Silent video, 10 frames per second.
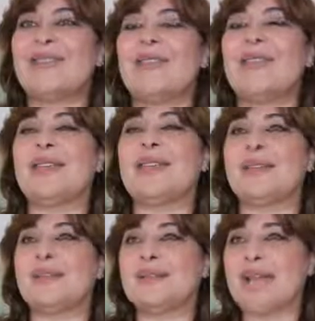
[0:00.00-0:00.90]

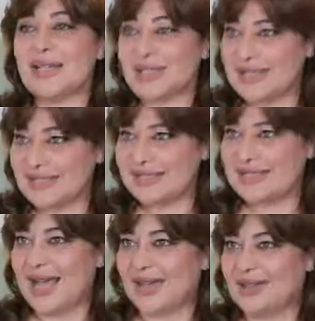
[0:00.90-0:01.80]
The Nationalist
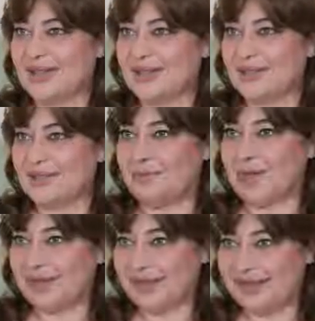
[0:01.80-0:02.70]
Action
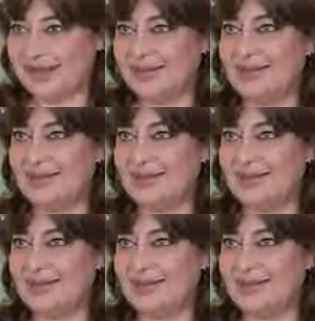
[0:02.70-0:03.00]
Party,